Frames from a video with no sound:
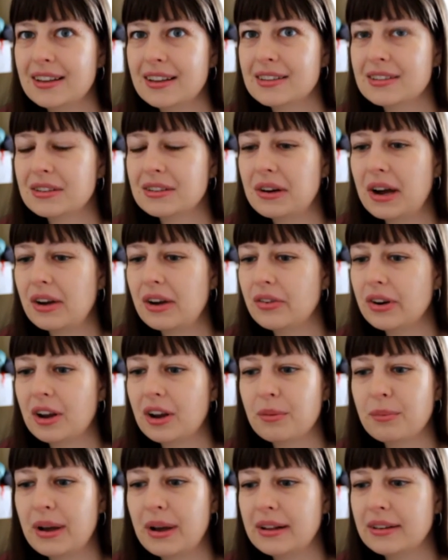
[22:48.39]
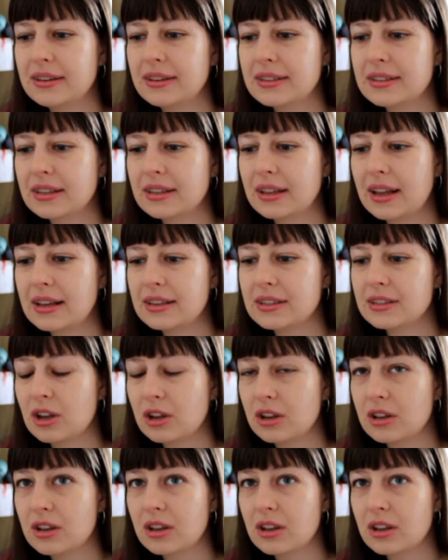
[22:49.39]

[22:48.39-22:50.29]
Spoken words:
So I recommend this class,